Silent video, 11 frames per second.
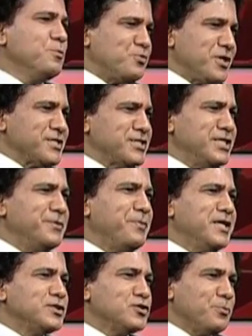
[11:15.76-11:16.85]
of press,
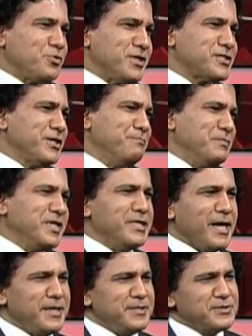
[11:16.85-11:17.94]
independence of press and
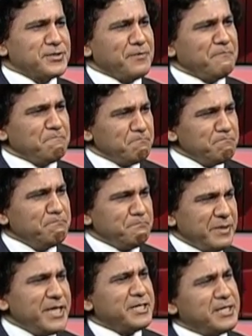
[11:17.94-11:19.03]
media is a
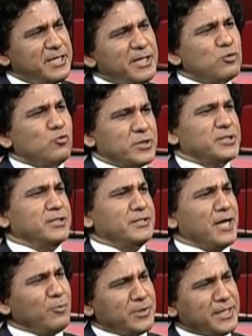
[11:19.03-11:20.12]
big key question
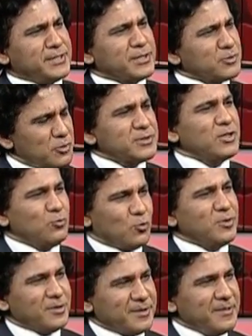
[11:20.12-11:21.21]
nowadays across the
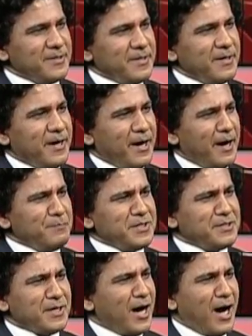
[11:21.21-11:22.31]
world. I
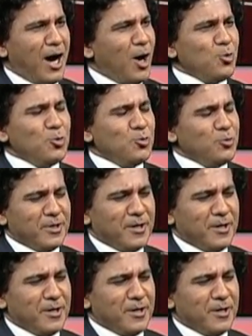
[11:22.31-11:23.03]
mean, how,